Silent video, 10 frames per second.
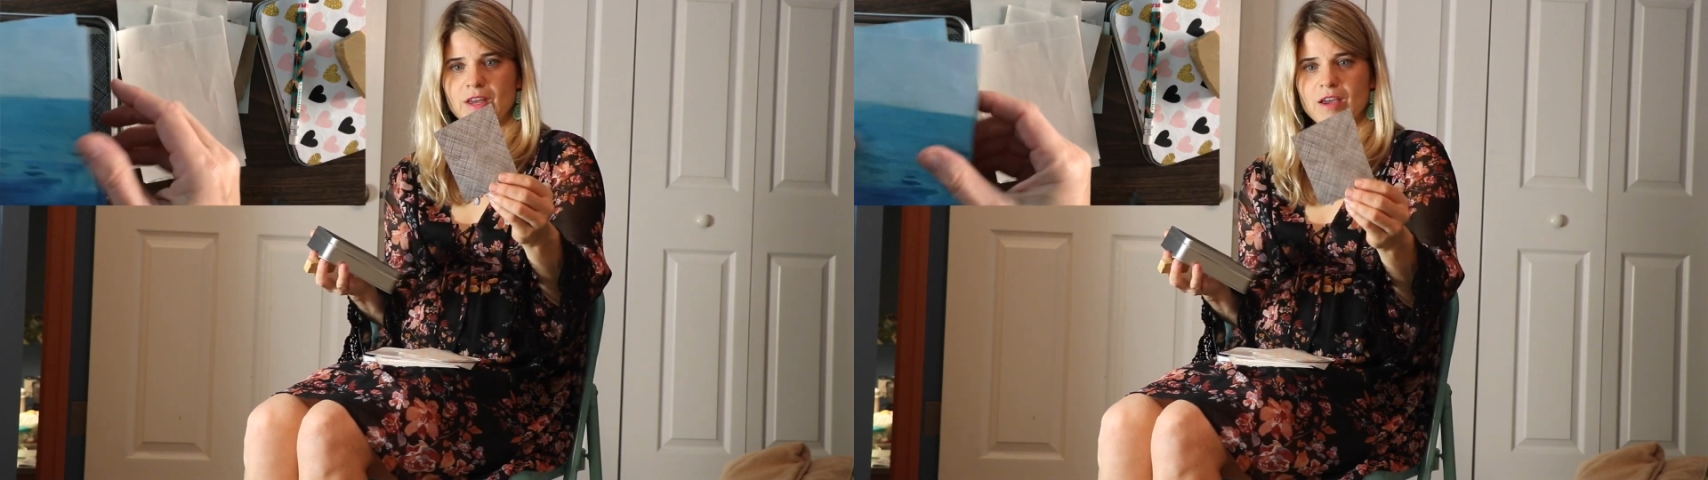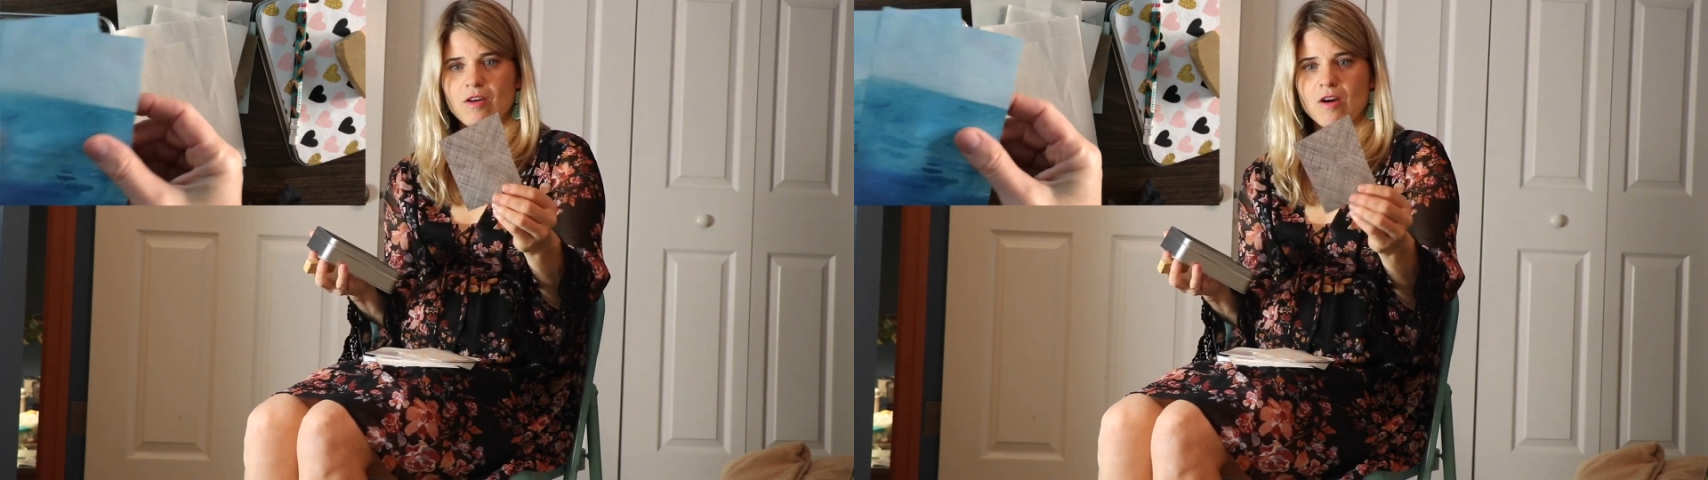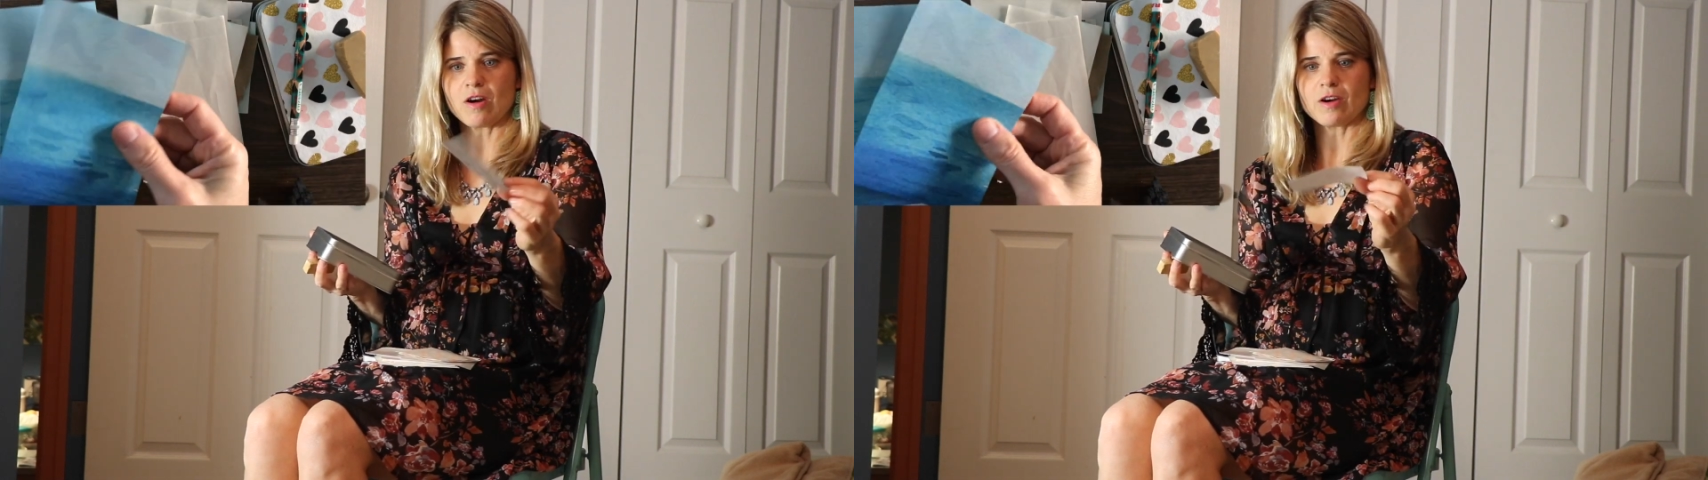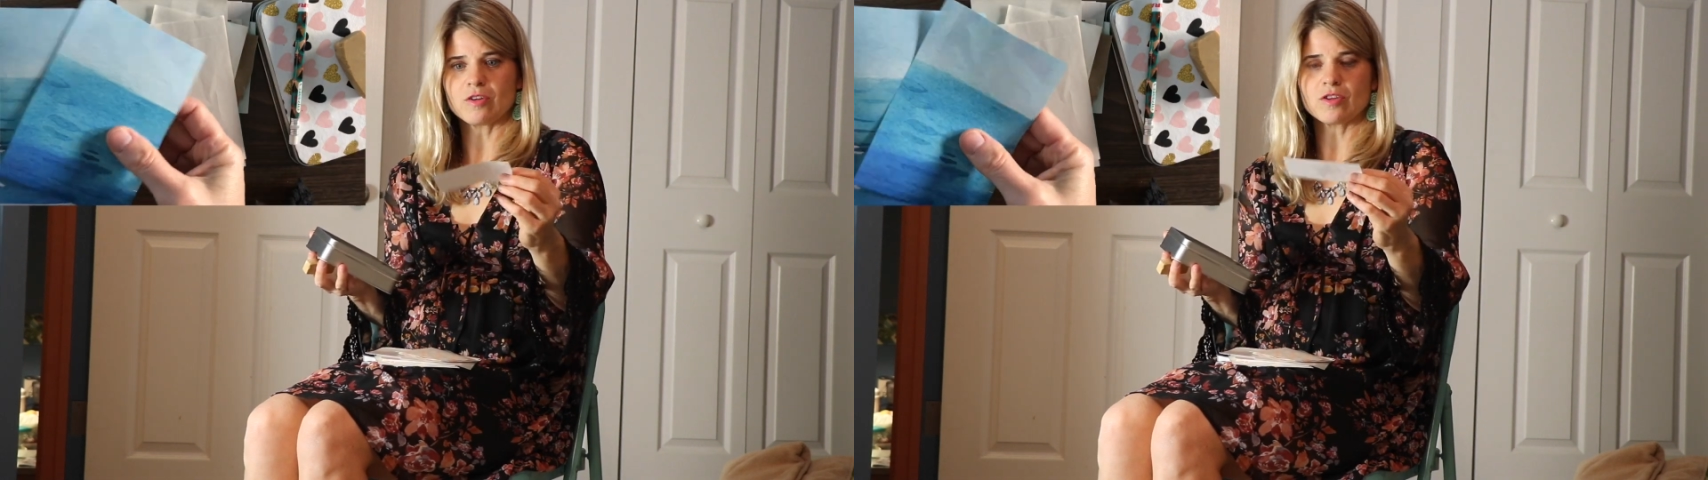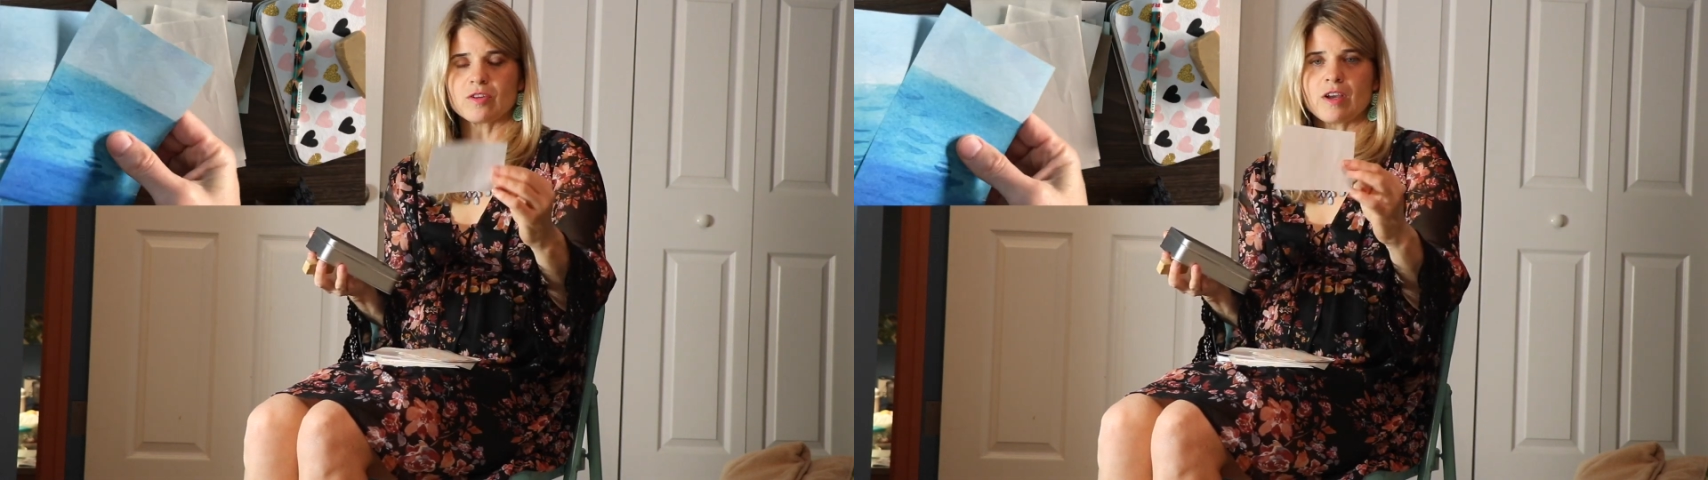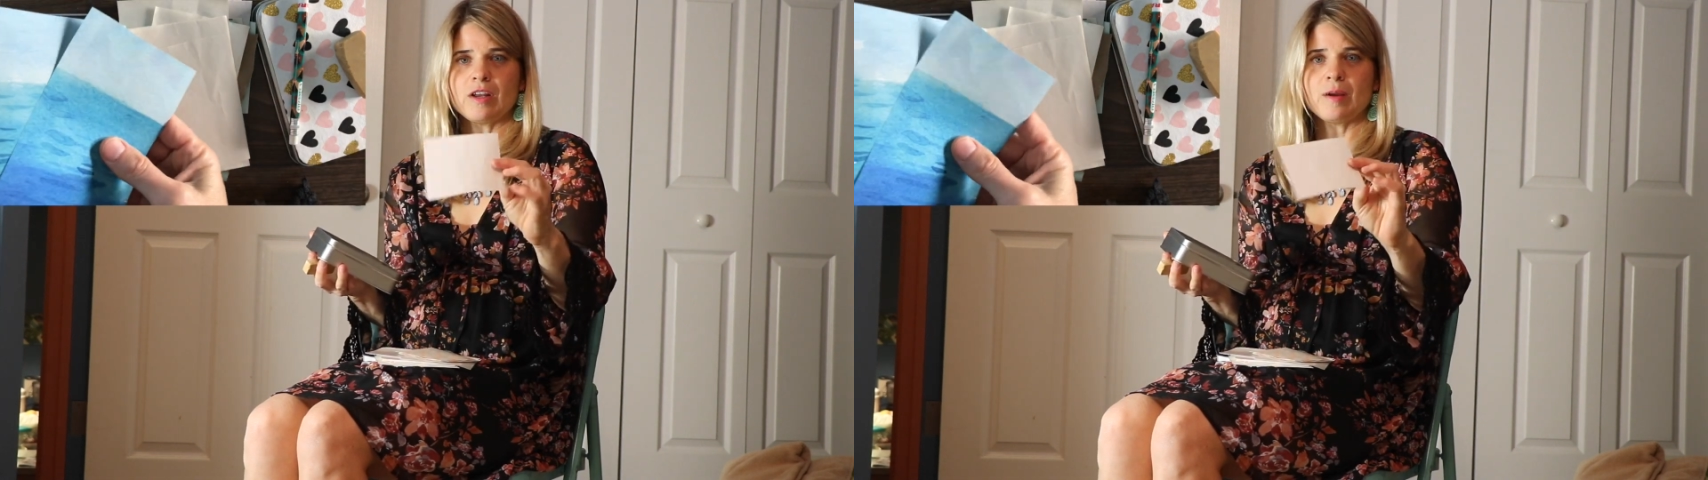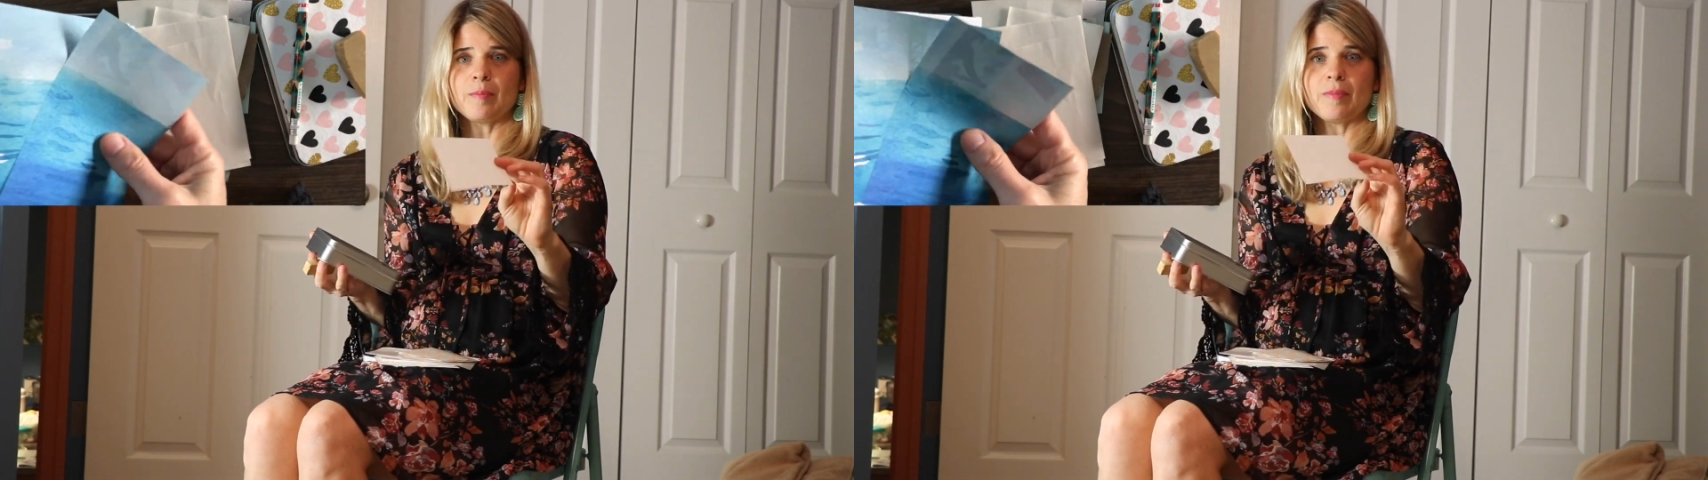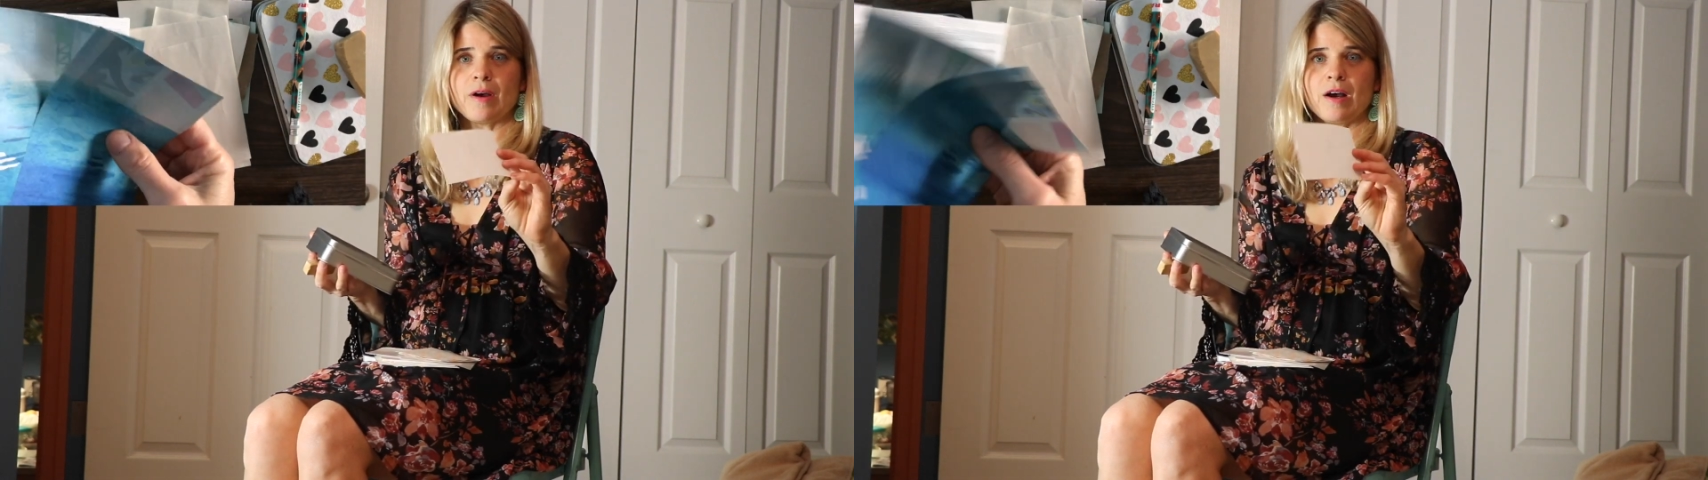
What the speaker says: they are just cut up